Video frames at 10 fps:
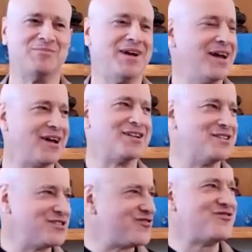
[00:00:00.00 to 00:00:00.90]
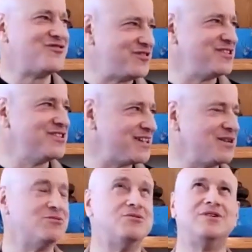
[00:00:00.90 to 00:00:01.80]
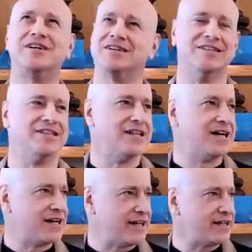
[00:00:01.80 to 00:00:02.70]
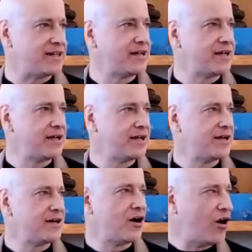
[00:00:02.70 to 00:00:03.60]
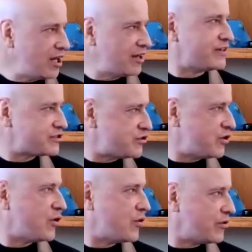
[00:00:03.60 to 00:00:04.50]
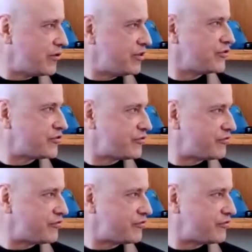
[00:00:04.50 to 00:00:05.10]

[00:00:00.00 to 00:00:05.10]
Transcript: I just feel that. What a line. All of us know this